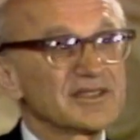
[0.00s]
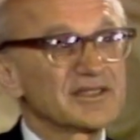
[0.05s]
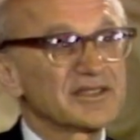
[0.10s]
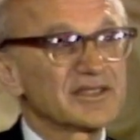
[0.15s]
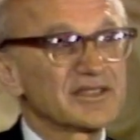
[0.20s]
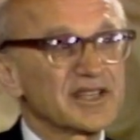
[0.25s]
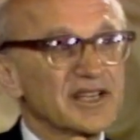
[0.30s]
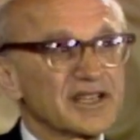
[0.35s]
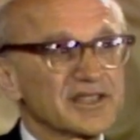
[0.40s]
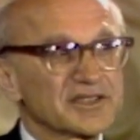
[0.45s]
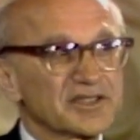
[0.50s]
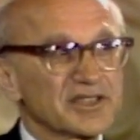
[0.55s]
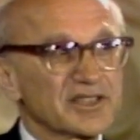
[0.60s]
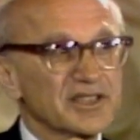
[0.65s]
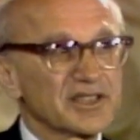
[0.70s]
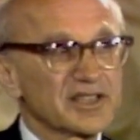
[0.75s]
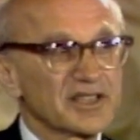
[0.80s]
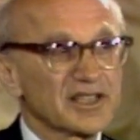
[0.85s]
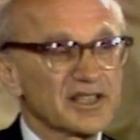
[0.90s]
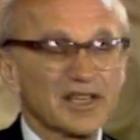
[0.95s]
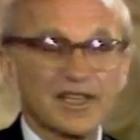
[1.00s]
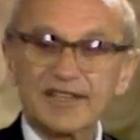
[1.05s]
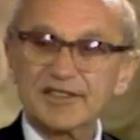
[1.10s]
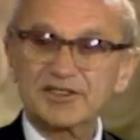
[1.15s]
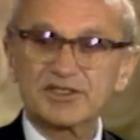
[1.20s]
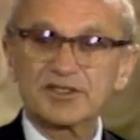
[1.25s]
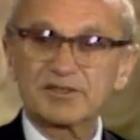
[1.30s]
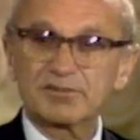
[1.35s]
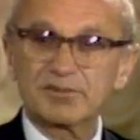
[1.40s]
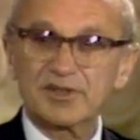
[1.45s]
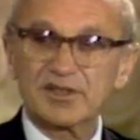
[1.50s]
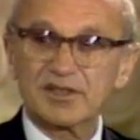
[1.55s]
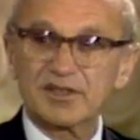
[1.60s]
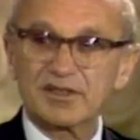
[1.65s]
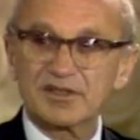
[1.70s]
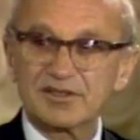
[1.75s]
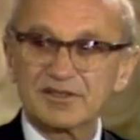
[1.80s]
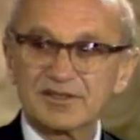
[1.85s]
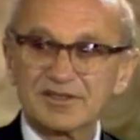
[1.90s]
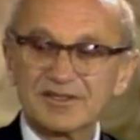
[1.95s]
that the election,
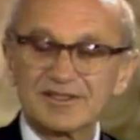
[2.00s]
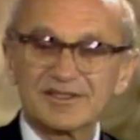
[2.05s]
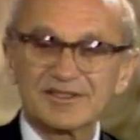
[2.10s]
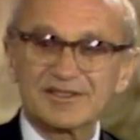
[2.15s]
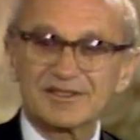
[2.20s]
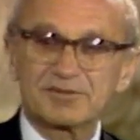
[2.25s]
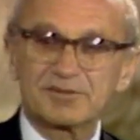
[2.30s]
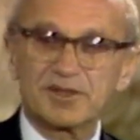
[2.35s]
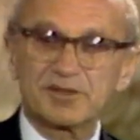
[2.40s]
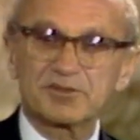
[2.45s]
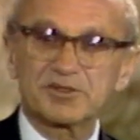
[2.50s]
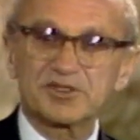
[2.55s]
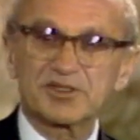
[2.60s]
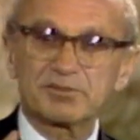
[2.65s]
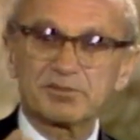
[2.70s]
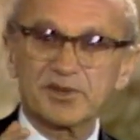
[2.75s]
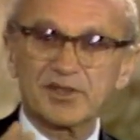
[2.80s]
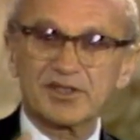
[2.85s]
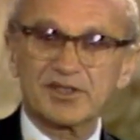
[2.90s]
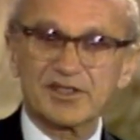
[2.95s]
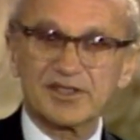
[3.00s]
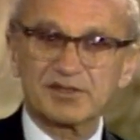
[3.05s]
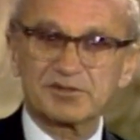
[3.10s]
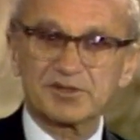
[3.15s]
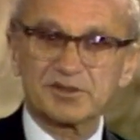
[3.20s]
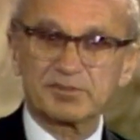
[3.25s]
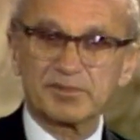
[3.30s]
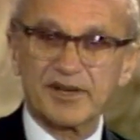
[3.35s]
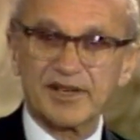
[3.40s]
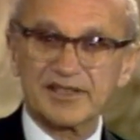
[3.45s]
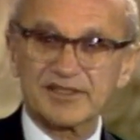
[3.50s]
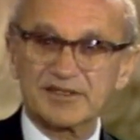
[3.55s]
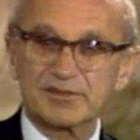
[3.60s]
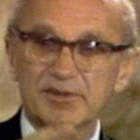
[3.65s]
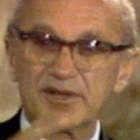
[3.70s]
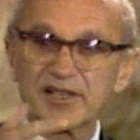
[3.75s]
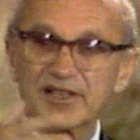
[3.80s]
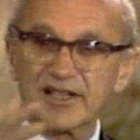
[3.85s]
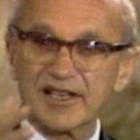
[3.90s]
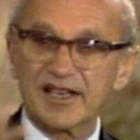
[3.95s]
the what was a bill that was passed
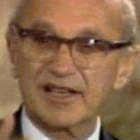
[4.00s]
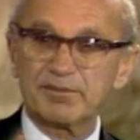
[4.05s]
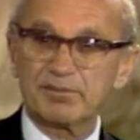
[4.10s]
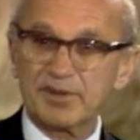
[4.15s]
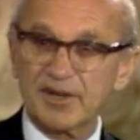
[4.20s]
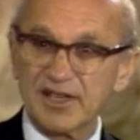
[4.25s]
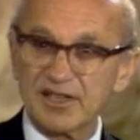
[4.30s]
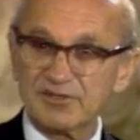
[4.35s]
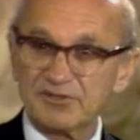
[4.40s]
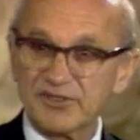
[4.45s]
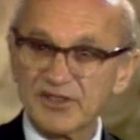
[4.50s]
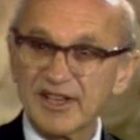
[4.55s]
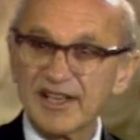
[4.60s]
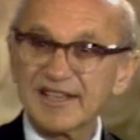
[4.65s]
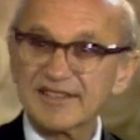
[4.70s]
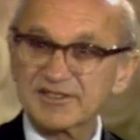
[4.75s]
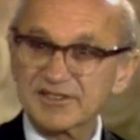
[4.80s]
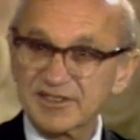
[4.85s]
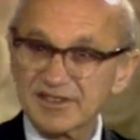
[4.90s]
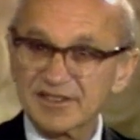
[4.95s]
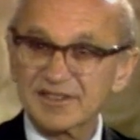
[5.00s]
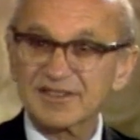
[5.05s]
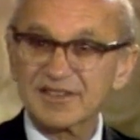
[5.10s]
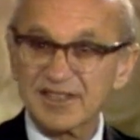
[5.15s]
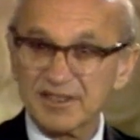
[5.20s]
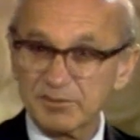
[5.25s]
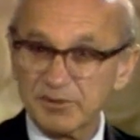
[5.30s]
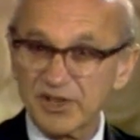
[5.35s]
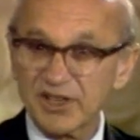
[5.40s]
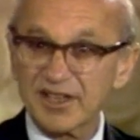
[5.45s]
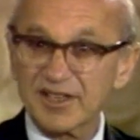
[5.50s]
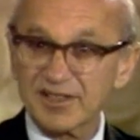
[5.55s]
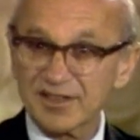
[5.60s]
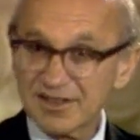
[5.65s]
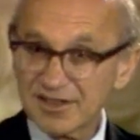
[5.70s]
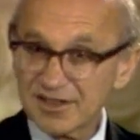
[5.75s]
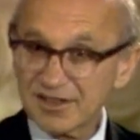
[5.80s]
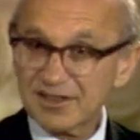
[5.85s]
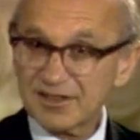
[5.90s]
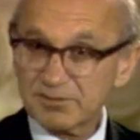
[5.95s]
about campaign financing limiting
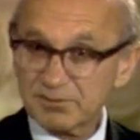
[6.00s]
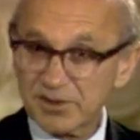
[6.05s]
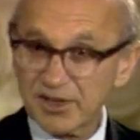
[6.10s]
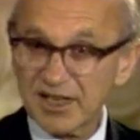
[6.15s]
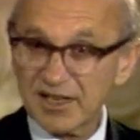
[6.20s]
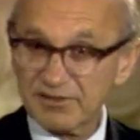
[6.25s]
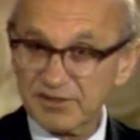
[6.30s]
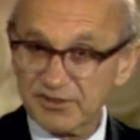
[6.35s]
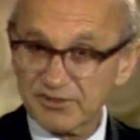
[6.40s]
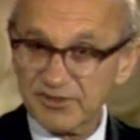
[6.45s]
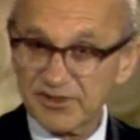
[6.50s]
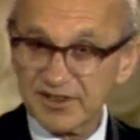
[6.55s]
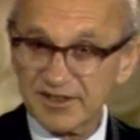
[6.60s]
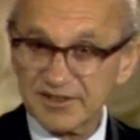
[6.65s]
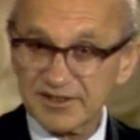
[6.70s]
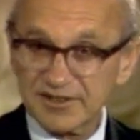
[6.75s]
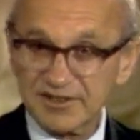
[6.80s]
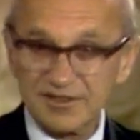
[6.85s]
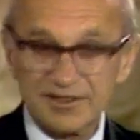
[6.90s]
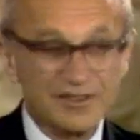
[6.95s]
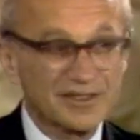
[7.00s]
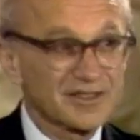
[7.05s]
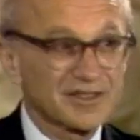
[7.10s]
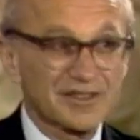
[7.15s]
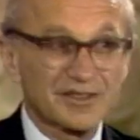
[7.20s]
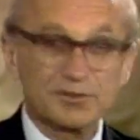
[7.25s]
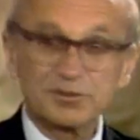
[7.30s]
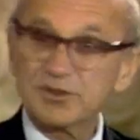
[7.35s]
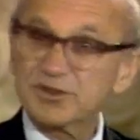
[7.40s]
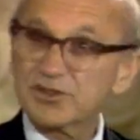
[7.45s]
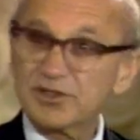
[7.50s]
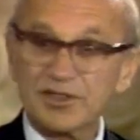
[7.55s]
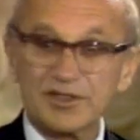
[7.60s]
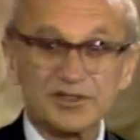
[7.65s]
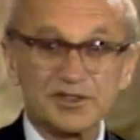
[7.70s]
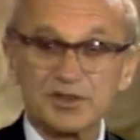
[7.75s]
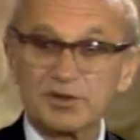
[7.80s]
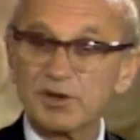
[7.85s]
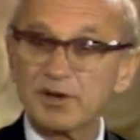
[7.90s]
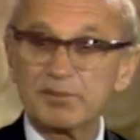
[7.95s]
private funds was
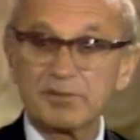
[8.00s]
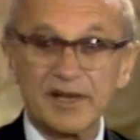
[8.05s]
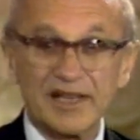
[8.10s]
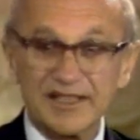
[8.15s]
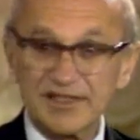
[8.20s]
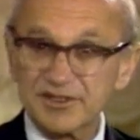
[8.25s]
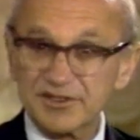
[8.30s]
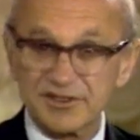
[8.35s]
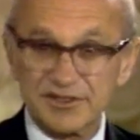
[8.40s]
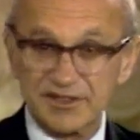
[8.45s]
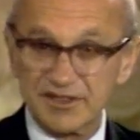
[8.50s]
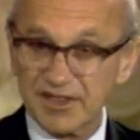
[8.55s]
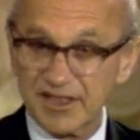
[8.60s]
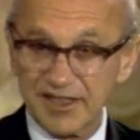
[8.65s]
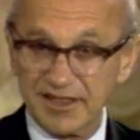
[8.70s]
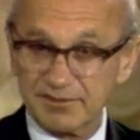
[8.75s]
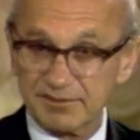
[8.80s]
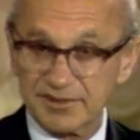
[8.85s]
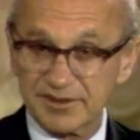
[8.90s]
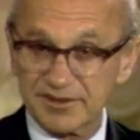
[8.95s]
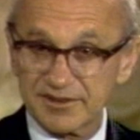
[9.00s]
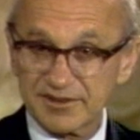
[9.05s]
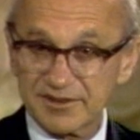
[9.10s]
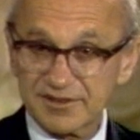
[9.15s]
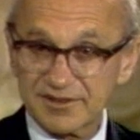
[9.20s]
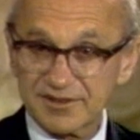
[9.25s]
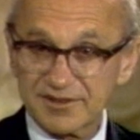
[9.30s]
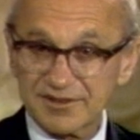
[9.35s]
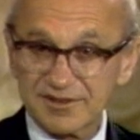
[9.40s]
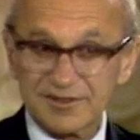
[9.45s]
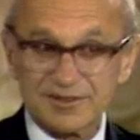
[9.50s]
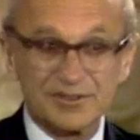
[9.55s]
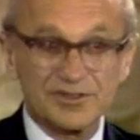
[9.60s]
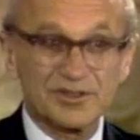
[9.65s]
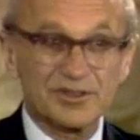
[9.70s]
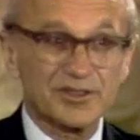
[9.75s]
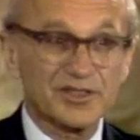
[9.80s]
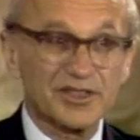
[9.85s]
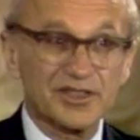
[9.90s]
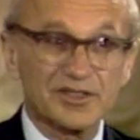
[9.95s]
also a major step
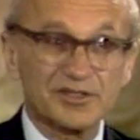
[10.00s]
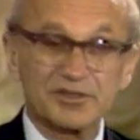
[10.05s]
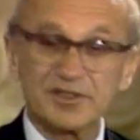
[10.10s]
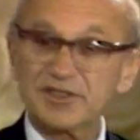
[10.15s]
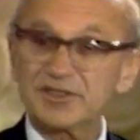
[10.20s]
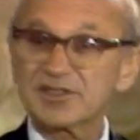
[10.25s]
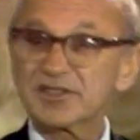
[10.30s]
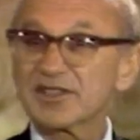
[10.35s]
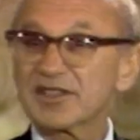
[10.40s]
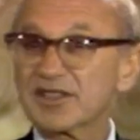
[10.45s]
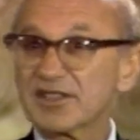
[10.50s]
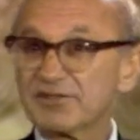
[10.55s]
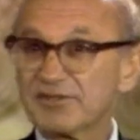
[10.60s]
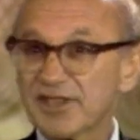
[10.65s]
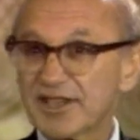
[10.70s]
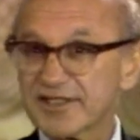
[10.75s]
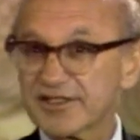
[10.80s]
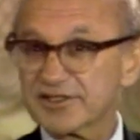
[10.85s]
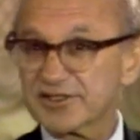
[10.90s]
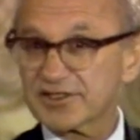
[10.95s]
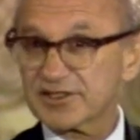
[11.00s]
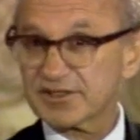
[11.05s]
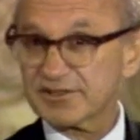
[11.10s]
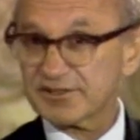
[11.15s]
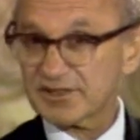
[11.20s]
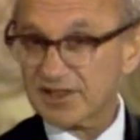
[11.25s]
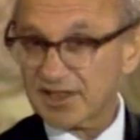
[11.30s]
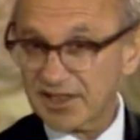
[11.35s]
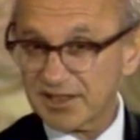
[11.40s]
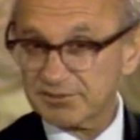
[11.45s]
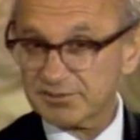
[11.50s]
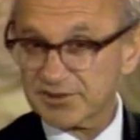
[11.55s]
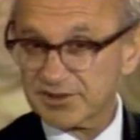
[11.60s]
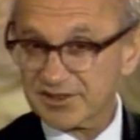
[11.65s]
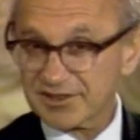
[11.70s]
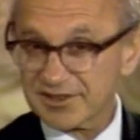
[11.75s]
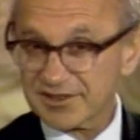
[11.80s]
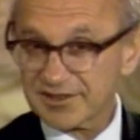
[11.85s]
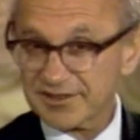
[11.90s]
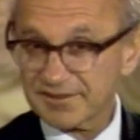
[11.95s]
toward increasing the advantages of
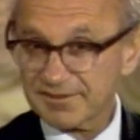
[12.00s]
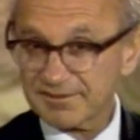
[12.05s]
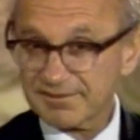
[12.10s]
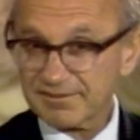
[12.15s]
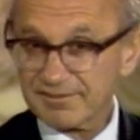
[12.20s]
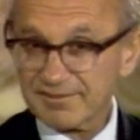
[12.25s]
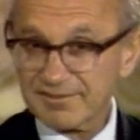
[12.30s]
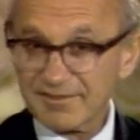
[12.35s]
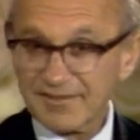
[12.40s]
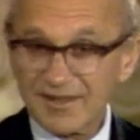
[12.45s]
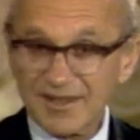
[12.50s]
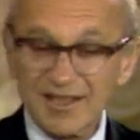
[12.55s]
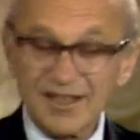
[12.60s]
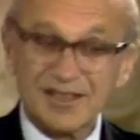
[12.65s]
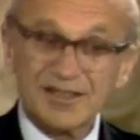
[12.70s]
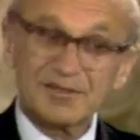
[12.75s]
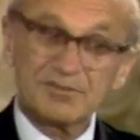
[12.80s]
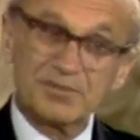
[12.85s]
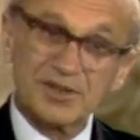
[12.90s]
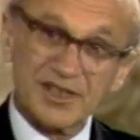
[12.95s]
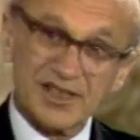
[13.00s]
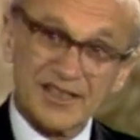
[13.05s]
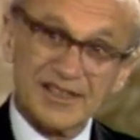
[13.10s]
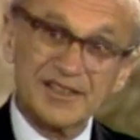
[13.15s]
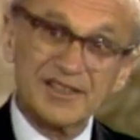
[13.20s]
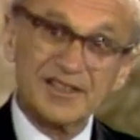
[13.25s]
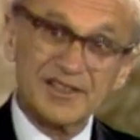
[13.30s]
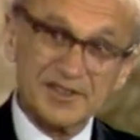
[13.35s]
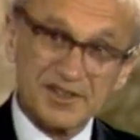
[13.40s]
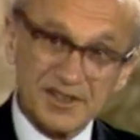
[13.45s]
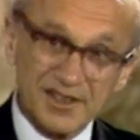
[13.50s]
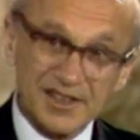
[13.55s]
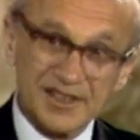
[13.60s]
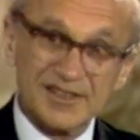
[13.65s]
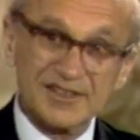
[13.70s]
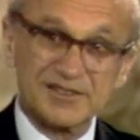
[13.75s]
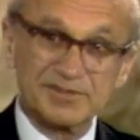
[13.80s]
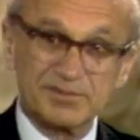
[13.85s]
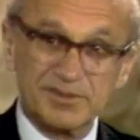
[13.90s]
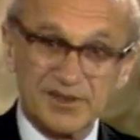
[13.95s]
incumbents. But I
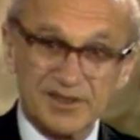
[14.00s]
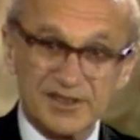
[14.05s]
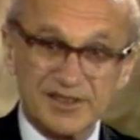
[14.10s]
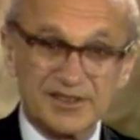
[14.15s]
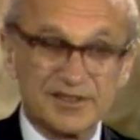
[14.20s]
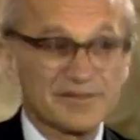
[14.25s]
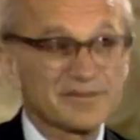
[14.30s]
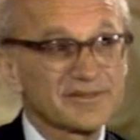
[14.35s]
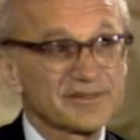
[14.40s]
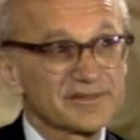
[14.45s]
nonetheless believe